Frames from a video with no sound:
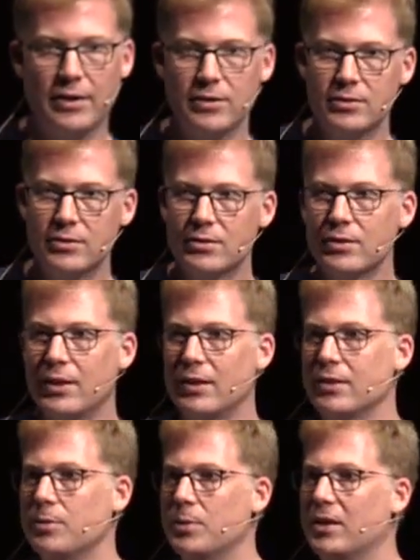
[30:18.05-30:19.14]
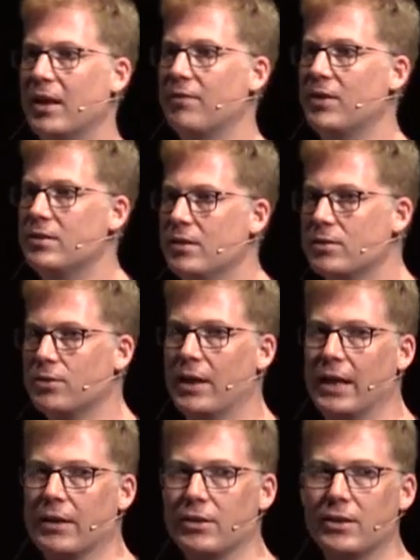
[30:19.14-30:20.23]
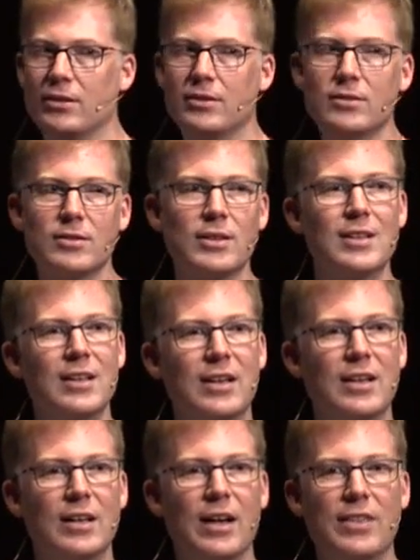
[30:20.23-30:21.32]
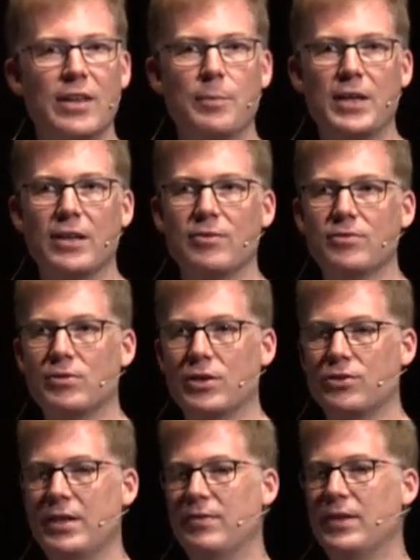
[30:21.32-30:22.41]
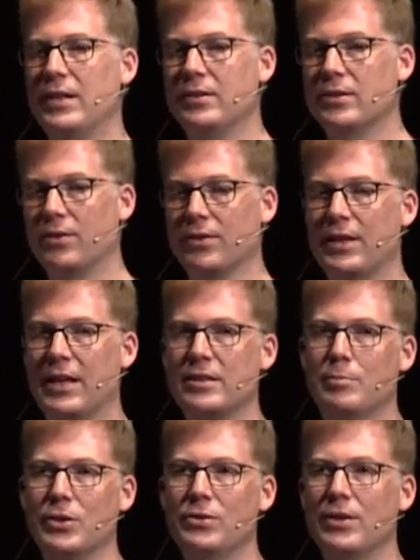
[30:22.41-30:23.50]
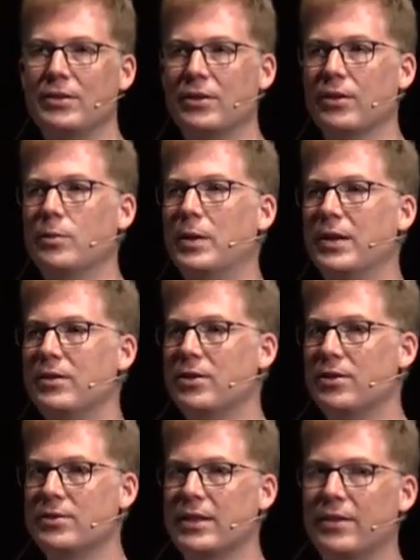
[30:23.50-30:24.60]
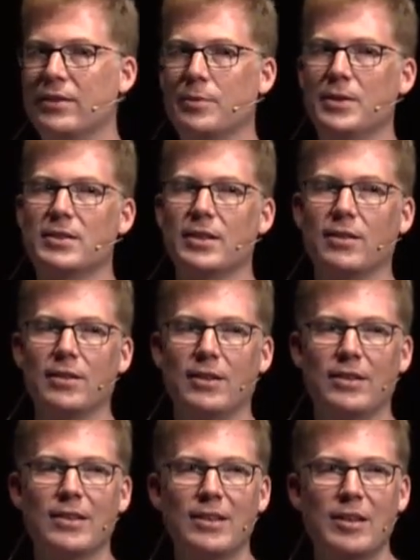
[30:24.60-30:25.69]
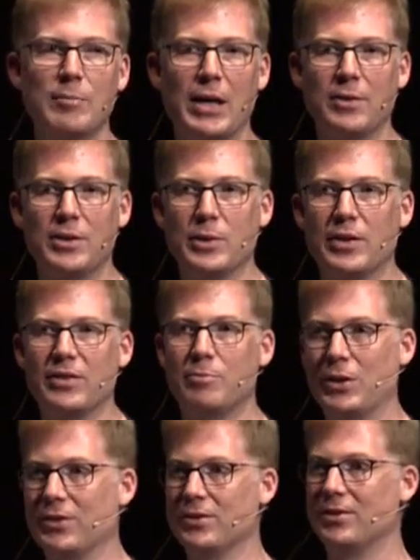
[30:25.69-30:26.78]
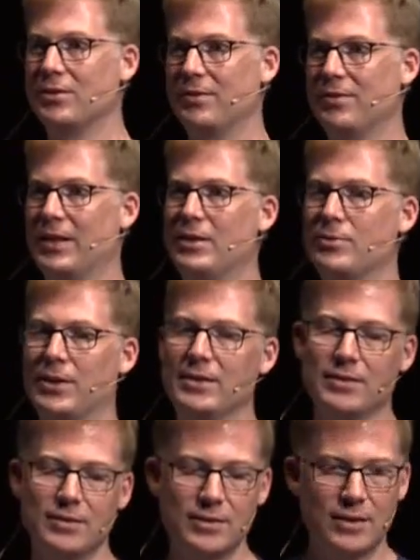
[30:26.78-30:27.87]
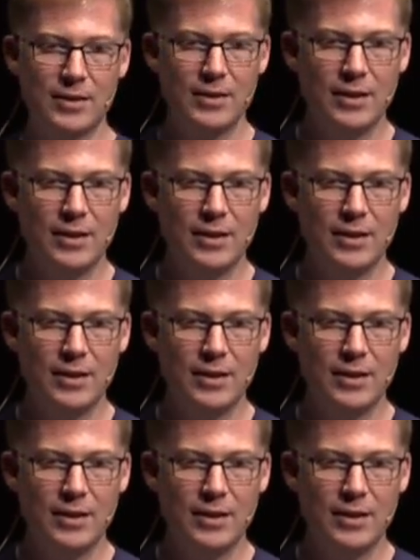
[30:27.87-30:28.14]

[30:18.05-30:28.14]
errors. So we can have these things called error logs, and then we can retrieve these on the next boot and go, well, it turns out that we suddenly powered you off because these reasons.